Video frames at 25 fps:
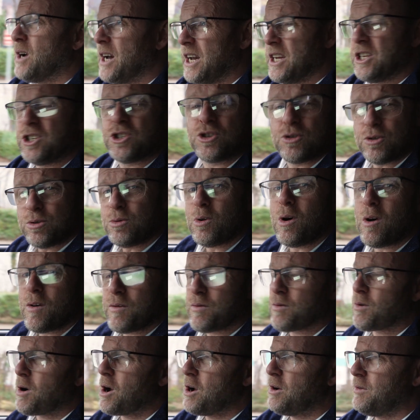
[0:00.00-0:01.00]
a true
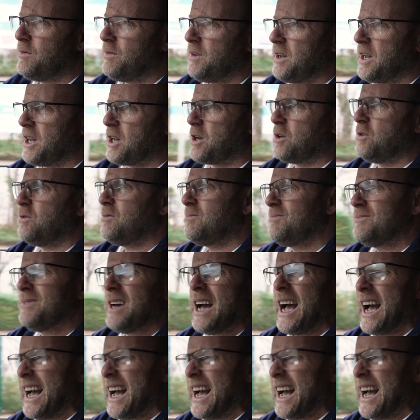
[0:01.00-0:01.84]
off-road vehicle,